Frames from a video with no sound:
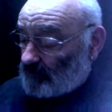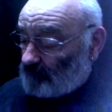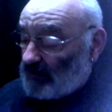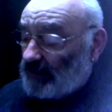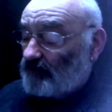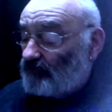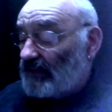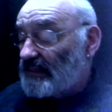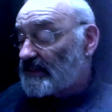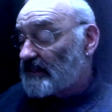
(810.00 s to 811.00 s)
Billy
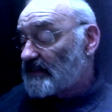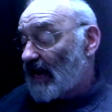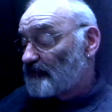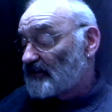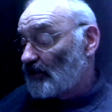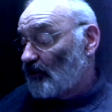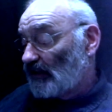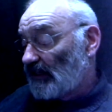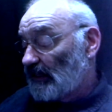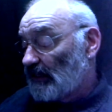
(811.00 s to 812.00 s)
releases Sam
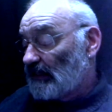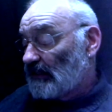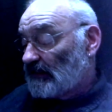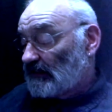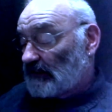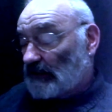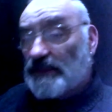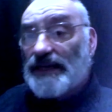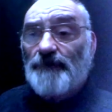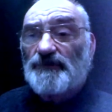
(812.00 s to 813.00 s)
slowly,
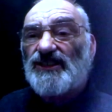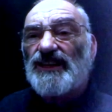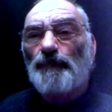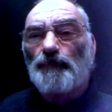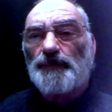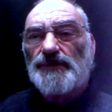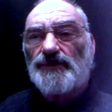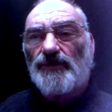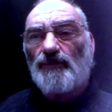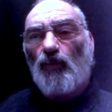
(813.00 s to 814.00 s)
and Sam slumps
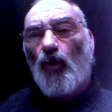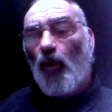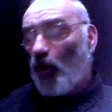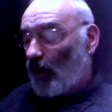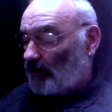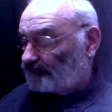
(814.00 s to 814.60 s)
to the wall.